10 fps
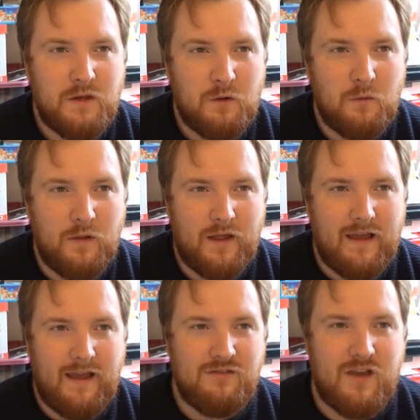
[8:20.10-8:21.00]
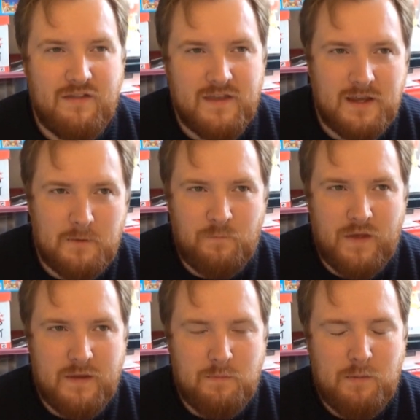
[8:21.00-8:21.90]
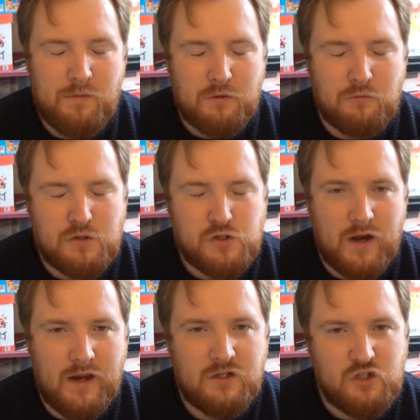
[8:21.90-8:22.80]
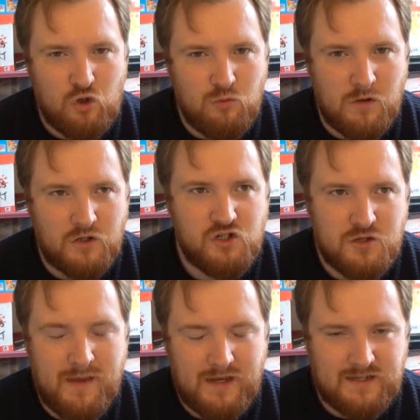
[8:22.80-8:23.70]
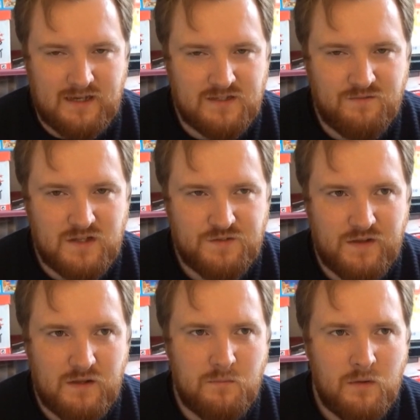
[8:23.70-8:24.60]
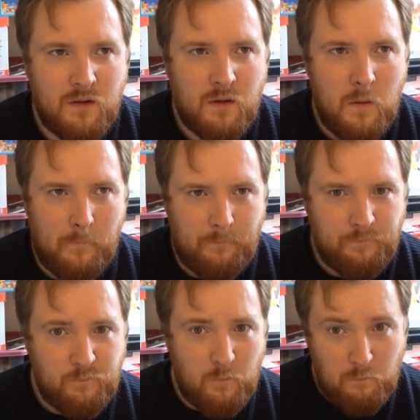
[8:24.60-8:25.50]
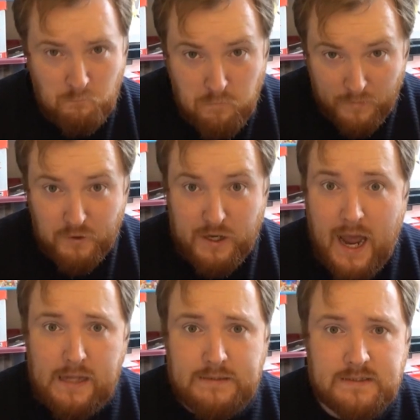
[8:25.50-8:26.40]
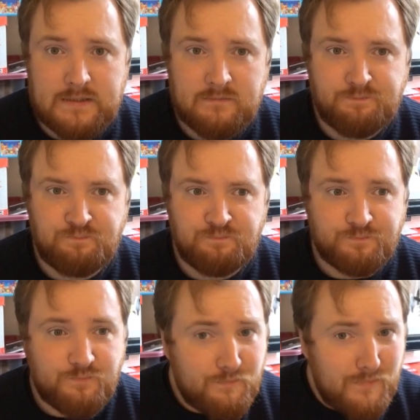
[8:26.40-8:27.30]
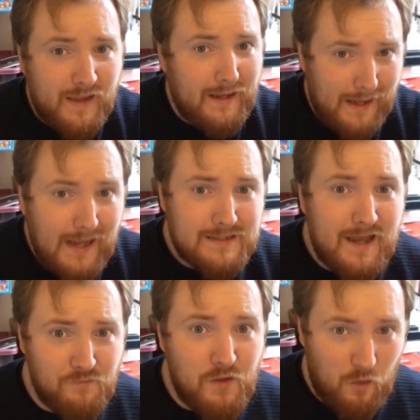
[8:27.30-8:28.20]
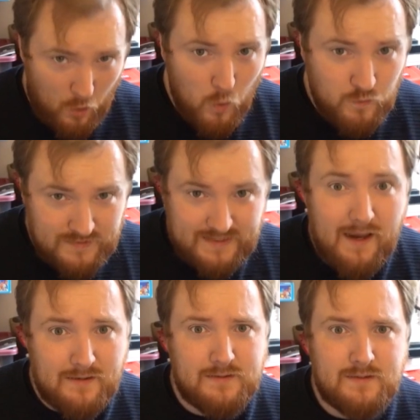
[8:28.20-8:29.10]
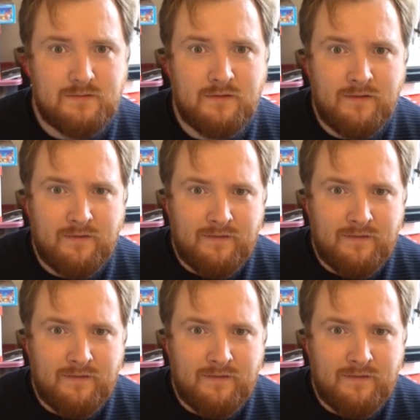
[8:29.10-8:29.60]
You know, I think people are trying too much to make sense of this film, but they're cats. Cats have their own sense.